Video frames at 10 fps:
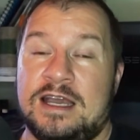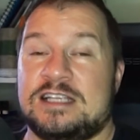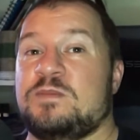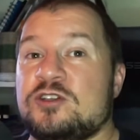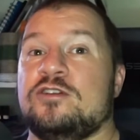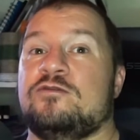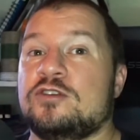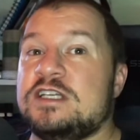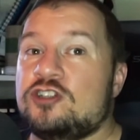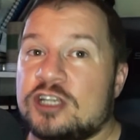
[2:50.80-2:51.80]
especially if you're
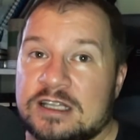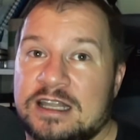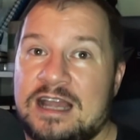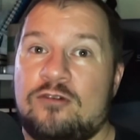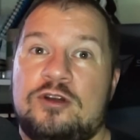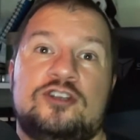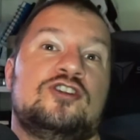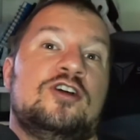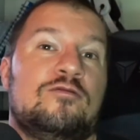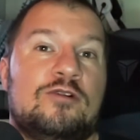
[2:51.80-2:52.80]
teaching
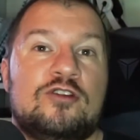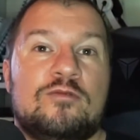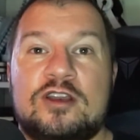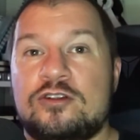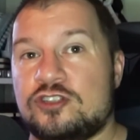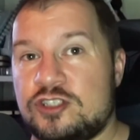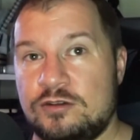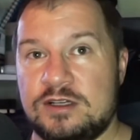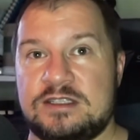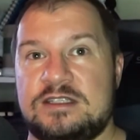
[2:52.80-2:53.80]
language where you want your
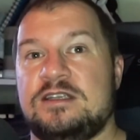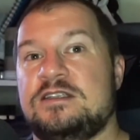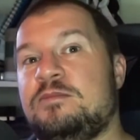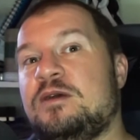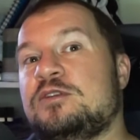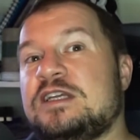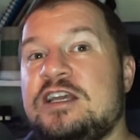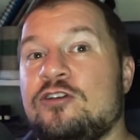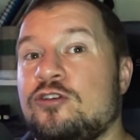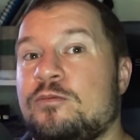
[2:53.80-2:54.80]
students to be able to
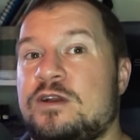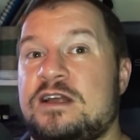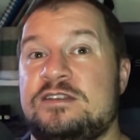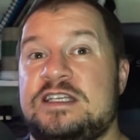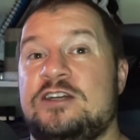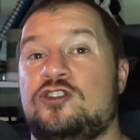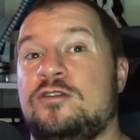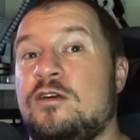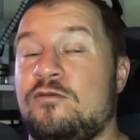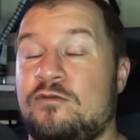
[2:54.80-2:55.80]
hear your
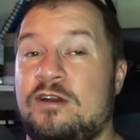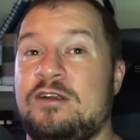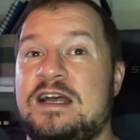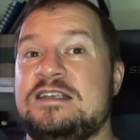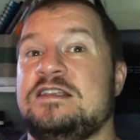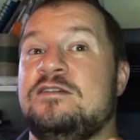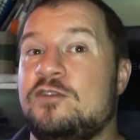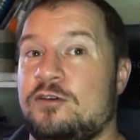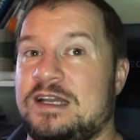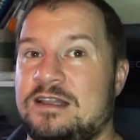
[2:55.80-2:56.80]
pronunciation very nicely,
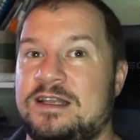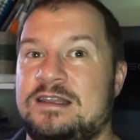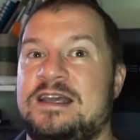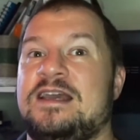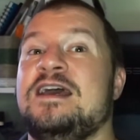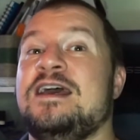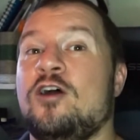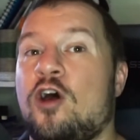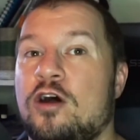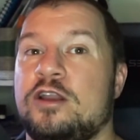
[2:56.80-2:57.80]
very cleanly.
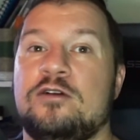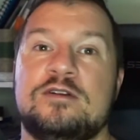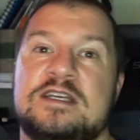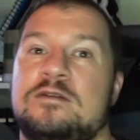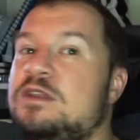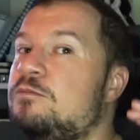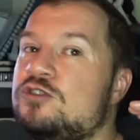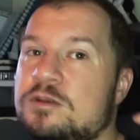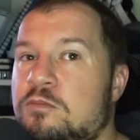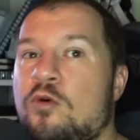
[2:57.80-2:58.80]
Audio is going to be the
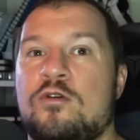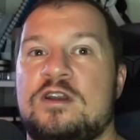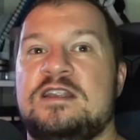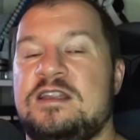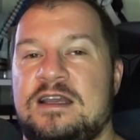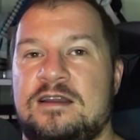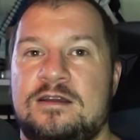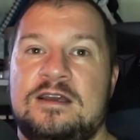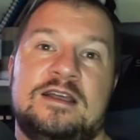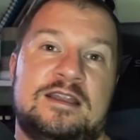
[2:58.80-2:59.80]
most important thing
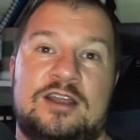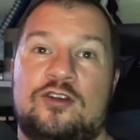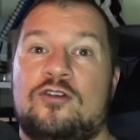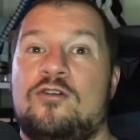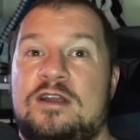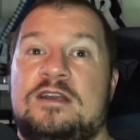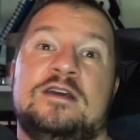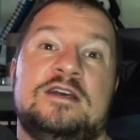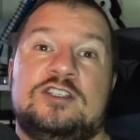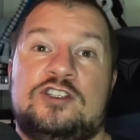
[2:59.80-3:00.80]
that you're going
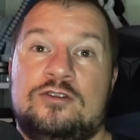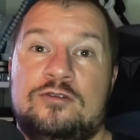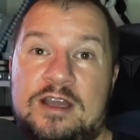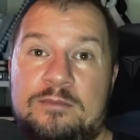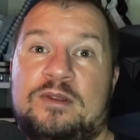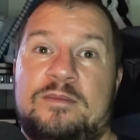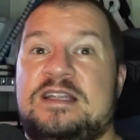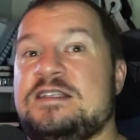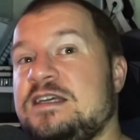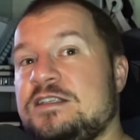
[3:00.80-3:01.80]
to
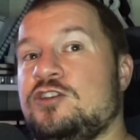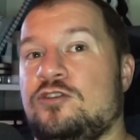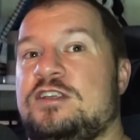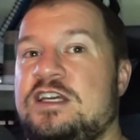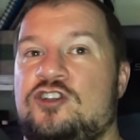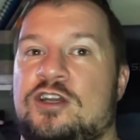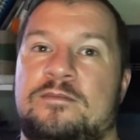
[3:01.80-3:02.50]
implement into your teaching.